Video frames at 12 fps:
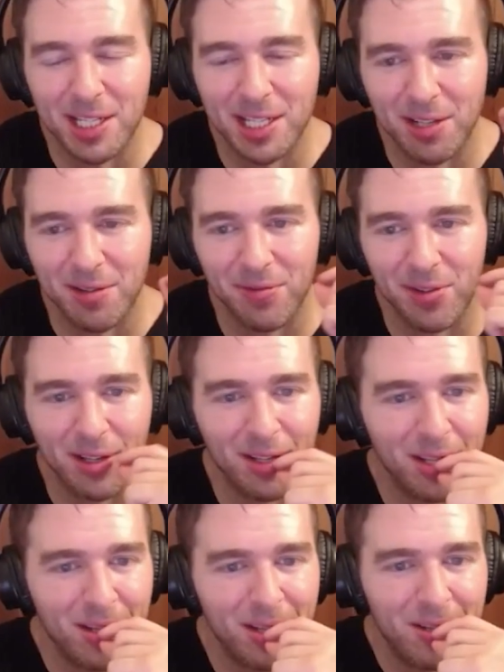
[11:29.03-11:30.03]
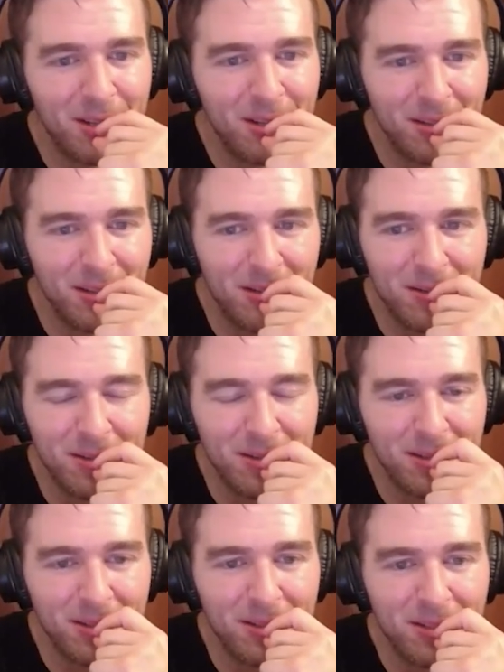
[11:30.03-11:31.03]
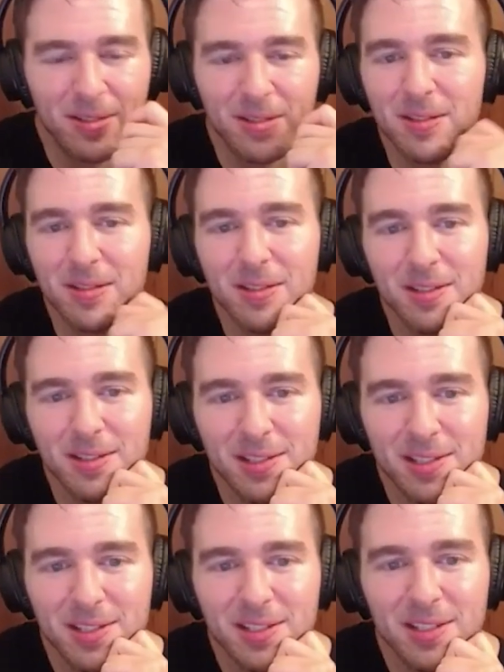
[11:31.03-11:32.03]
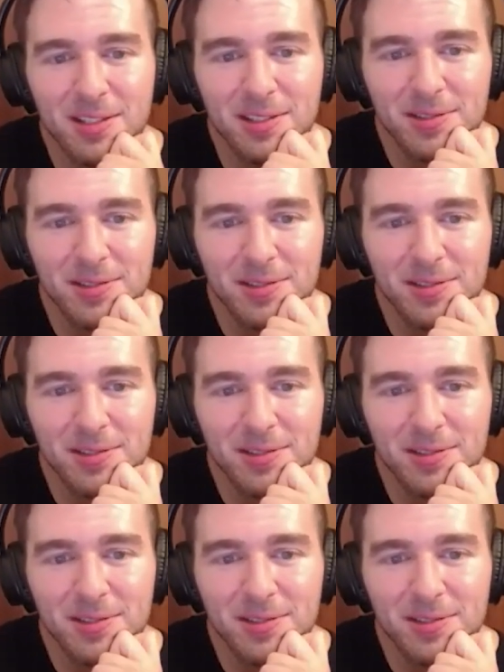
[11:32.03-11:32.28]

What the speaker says: (not speaking)